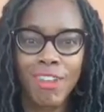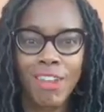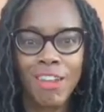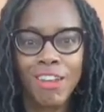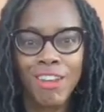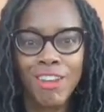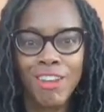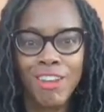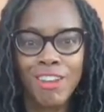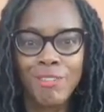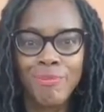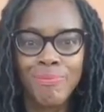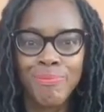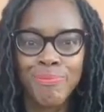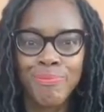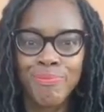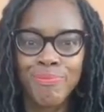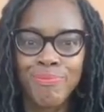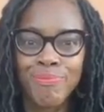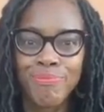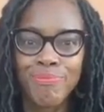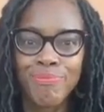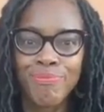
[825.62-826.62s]
I do.
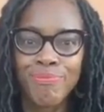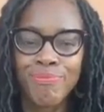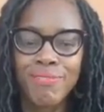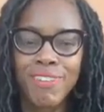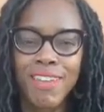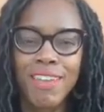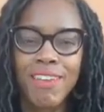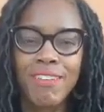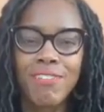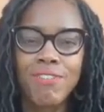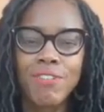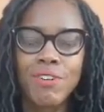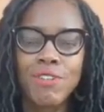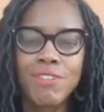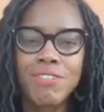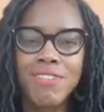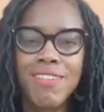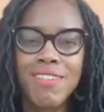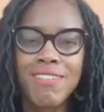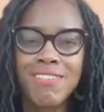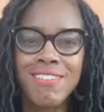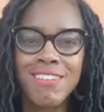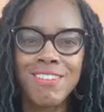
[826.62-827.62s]
First
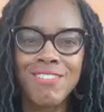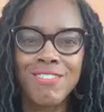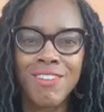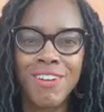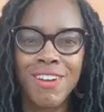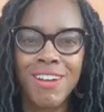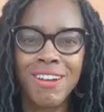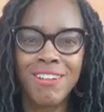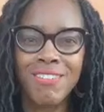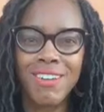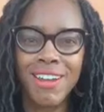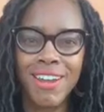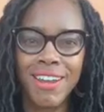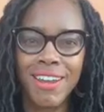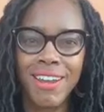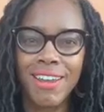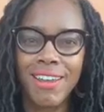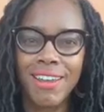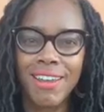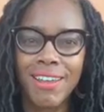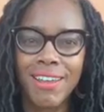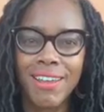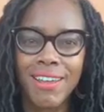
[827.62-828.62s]
lesson of grant writing.
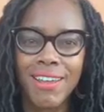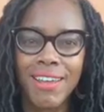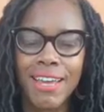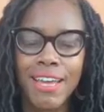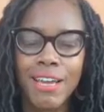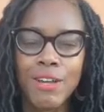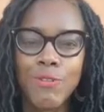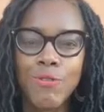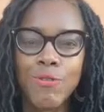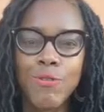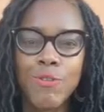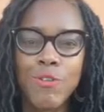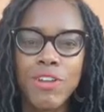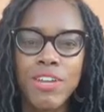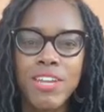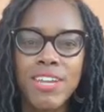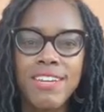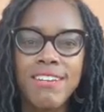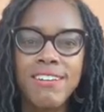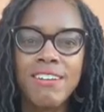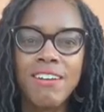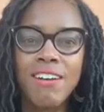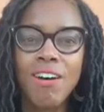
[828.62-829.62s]

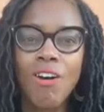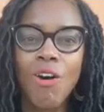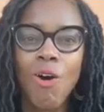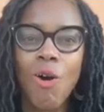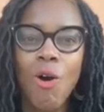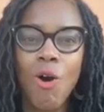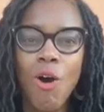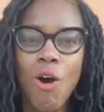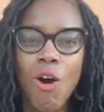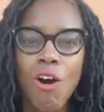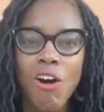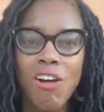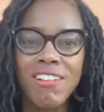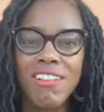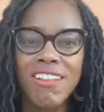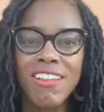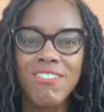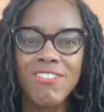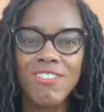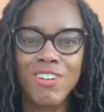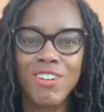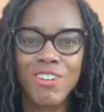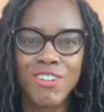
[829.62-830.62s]
Read all
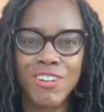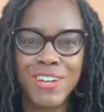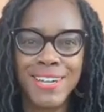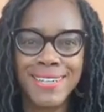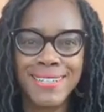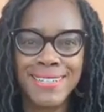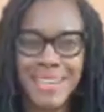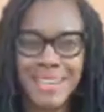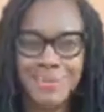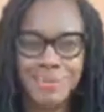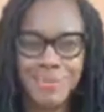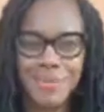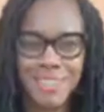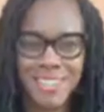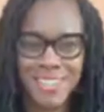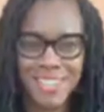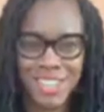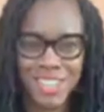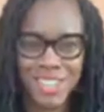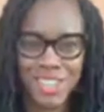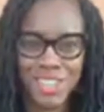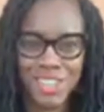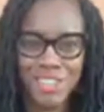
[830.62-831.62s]
of the grant
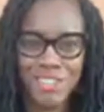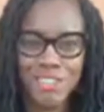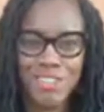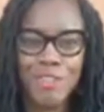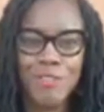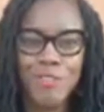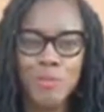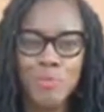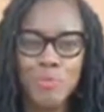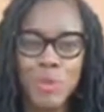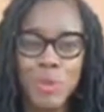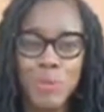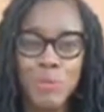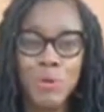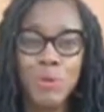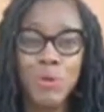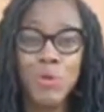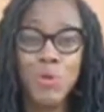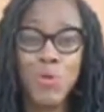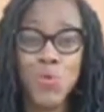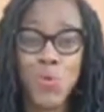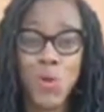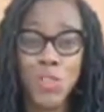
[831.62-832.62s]
applications of the people
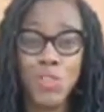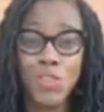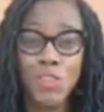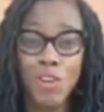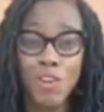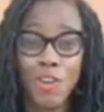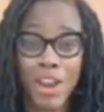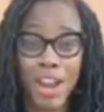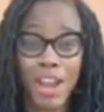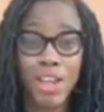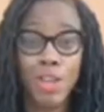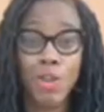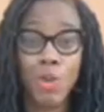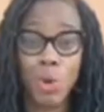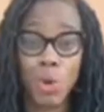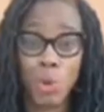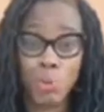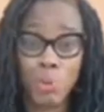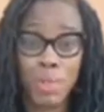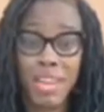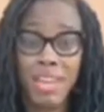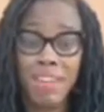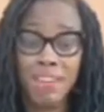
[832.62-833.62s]
who won the grant you're
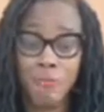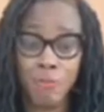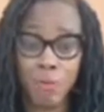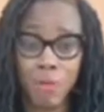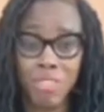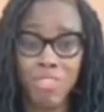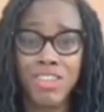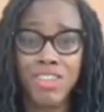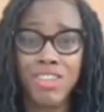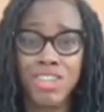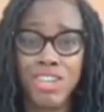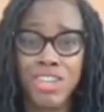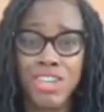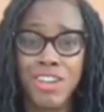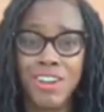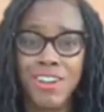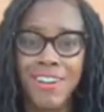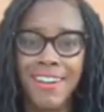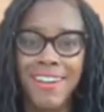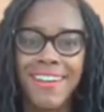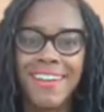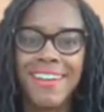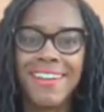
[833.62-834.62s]
applying for this
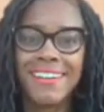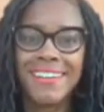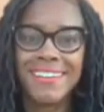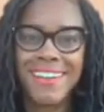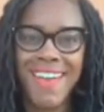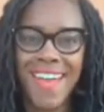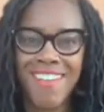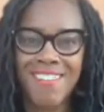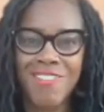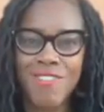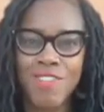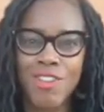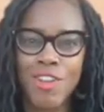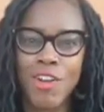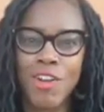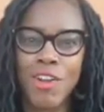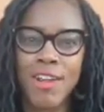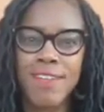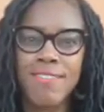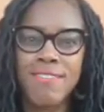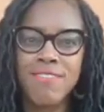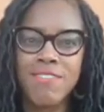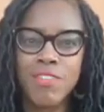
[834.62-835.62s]
year, last year,
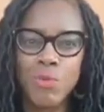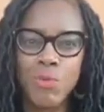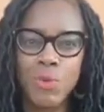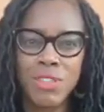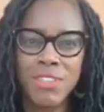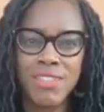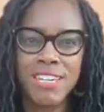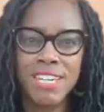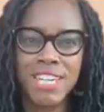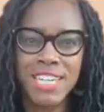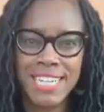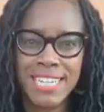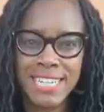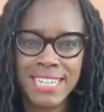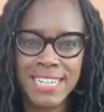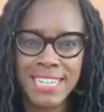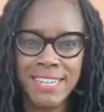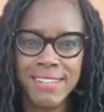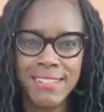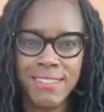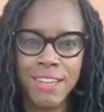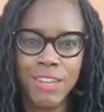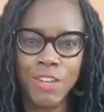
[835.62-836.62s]
and see what they
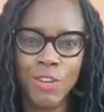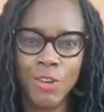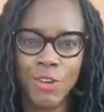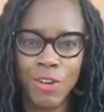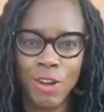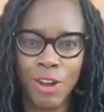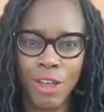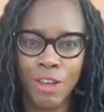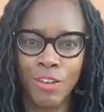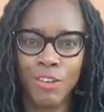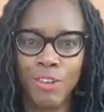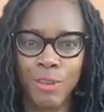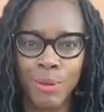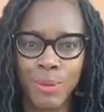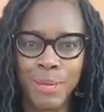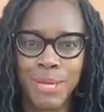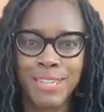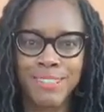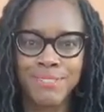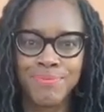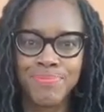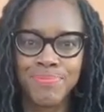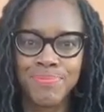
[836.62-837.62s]
did that you're not
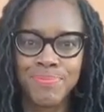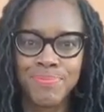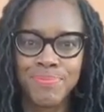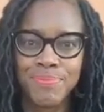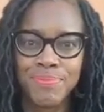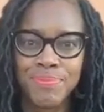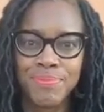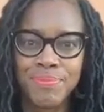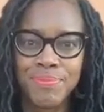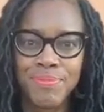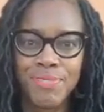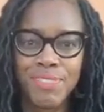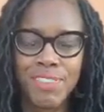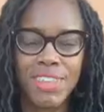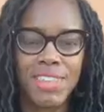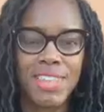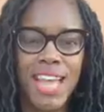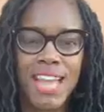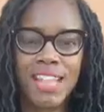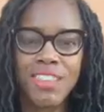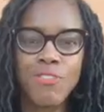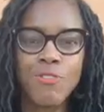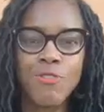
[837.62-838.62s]
doing.
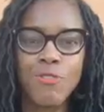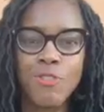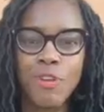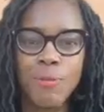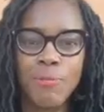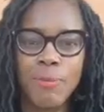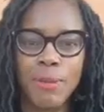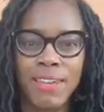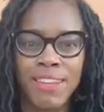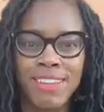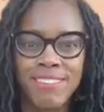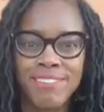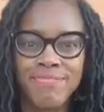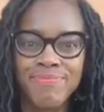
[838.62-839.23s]
That's a freebie.